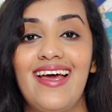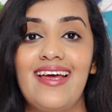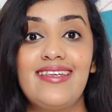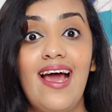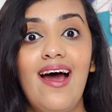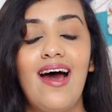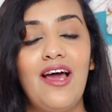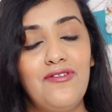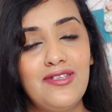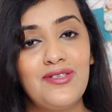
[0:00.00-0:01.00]
And yeah,
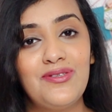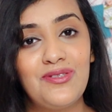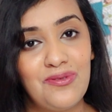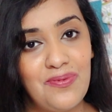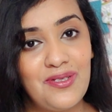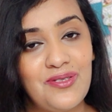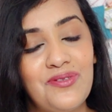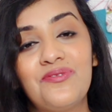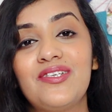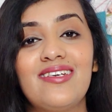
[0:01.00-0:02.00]
I will see you super
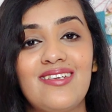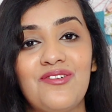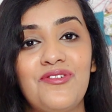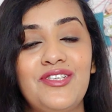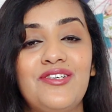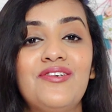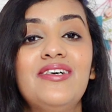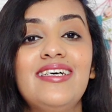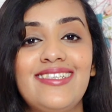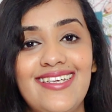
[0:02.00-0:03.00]
soon with a new video.
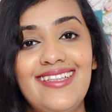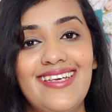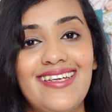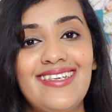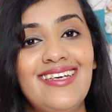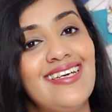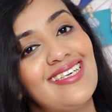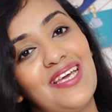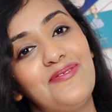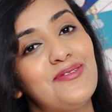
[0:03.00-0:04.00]
Till then,
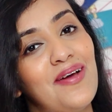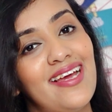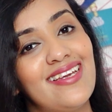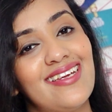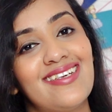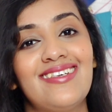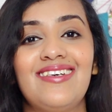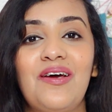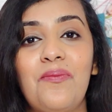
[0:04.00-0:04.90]
keep smiling.